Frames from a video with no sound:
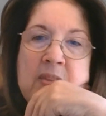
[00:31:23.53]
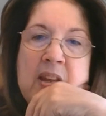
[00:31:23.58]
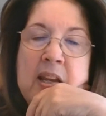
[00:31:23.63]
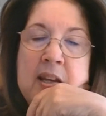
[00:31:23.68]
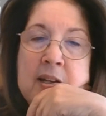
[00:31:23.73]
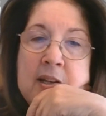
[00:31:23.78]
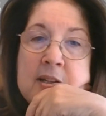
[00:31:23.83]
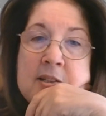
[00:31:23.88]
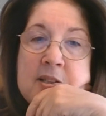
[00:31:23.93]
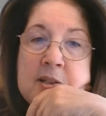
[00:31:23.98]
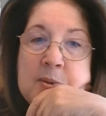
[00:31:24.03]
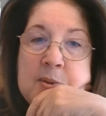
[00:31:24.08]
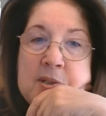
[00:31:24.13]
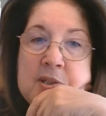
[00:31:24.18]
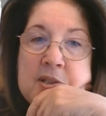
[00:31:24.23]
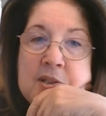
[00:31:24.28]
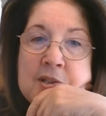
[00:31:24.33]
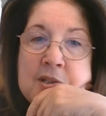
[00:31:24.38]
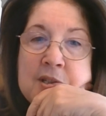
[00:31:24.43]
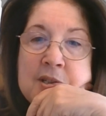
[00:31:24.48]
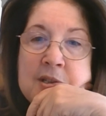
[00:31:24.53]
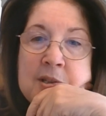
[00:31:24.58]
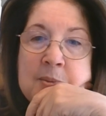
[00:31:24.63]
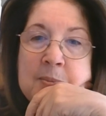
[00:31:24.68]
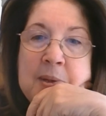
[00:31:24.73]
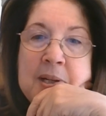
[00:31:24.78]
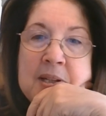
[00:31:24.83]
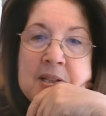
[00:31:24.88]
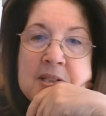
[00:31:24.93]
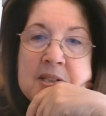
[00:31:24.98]
And as I was stitching
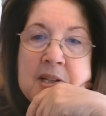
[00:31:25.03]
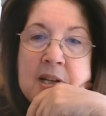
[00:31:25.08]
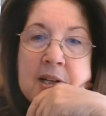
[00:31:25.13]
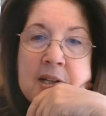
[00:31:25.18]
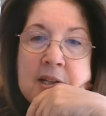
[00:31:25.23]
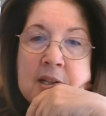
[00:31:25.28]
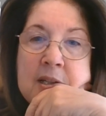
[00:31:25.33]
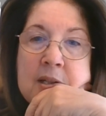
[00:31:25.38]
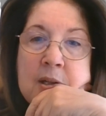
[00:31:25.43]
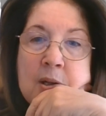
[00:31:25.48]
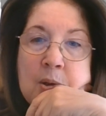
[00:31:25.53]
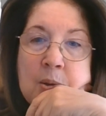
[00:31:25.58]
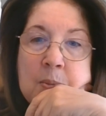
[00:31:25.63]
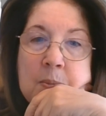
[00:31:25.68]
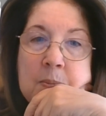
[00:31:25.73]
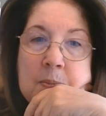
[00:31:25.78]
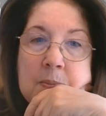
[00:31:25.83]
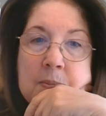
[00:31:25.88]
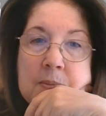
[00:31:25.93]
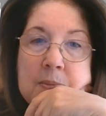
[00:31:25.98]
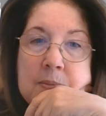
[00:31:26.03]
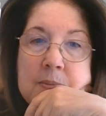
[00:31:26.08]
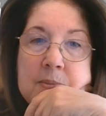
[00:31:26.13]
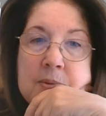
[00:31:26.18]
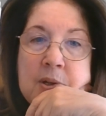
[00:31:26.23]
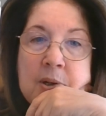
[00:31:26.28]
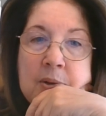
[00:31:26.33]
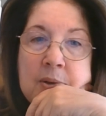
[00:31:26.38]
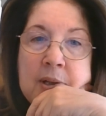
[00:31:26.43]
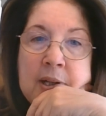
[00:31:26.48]
them, I decided, nope,
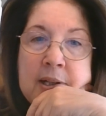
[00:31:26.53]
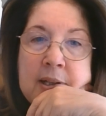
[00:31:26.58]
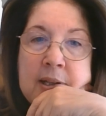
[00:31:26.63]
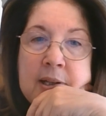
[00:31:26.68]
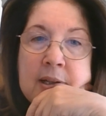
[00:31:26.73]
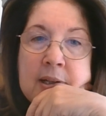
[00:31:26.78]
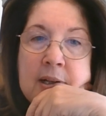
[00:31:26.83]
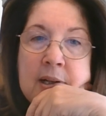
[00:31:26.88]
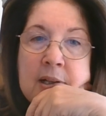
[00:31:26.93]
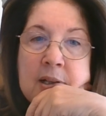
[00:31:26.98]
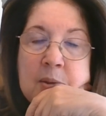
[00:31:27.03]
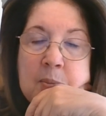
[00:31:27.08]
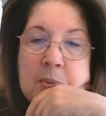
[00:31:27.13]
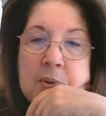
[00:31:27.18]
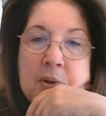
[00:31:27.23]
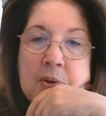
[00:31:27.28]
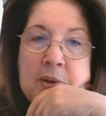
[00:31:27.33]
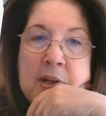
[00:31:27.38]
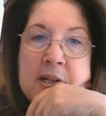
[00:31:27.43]
don't like that color blue.